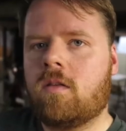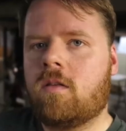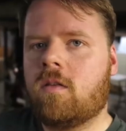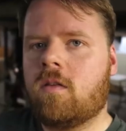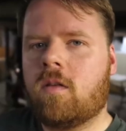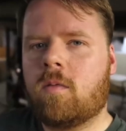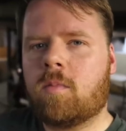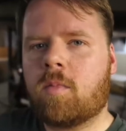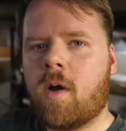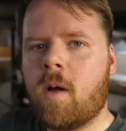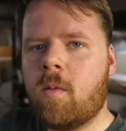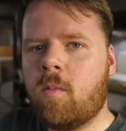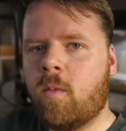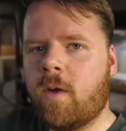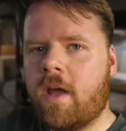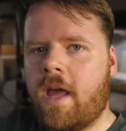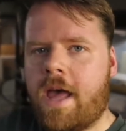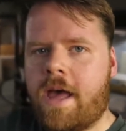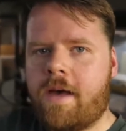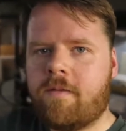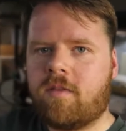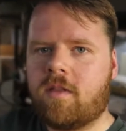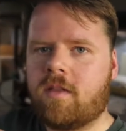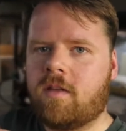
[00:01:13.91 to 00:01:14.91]
And so the problem we
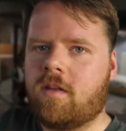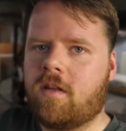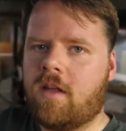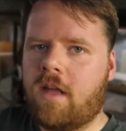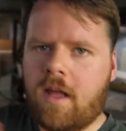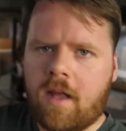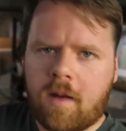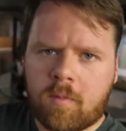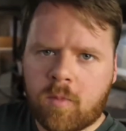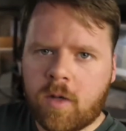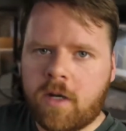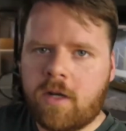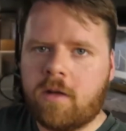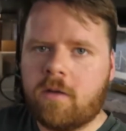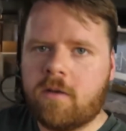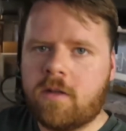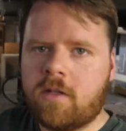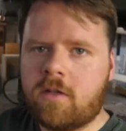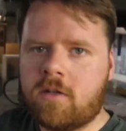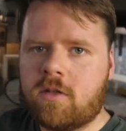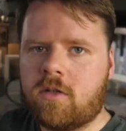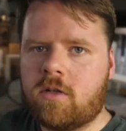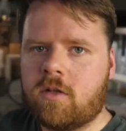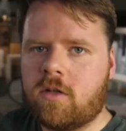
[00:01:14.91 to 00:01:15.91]
have in the ham radio
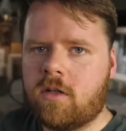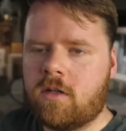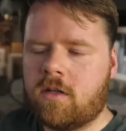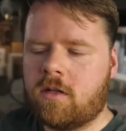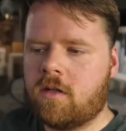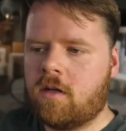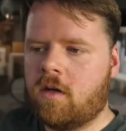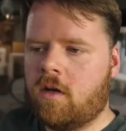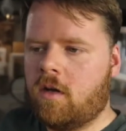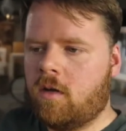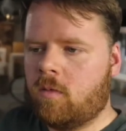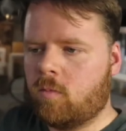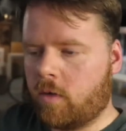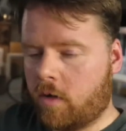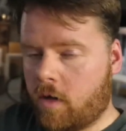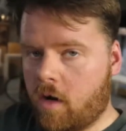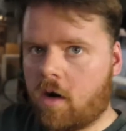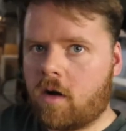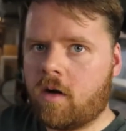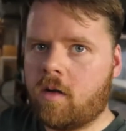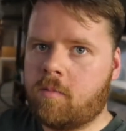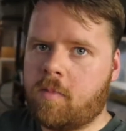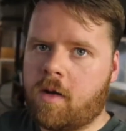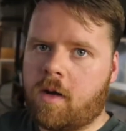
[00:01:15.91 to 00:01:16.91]
industry
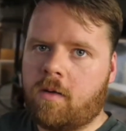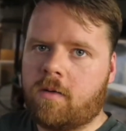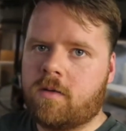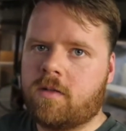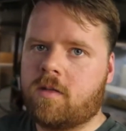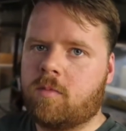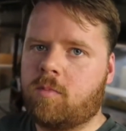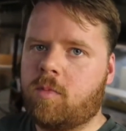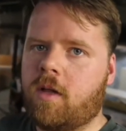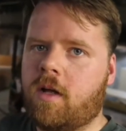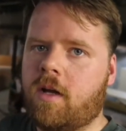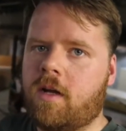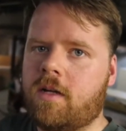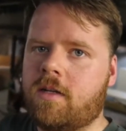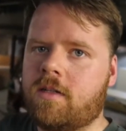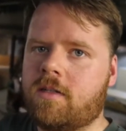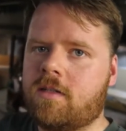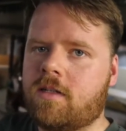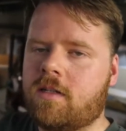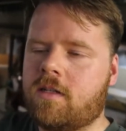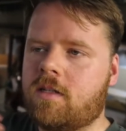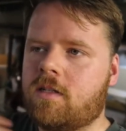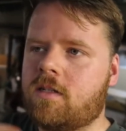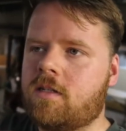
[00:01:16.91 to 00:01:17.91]
regarding power
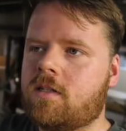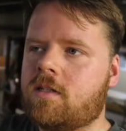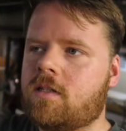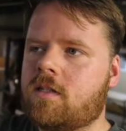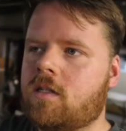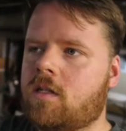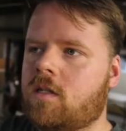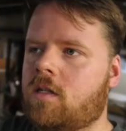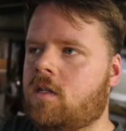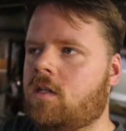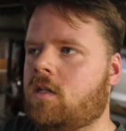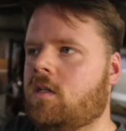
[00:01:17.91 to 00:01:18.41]
supplies is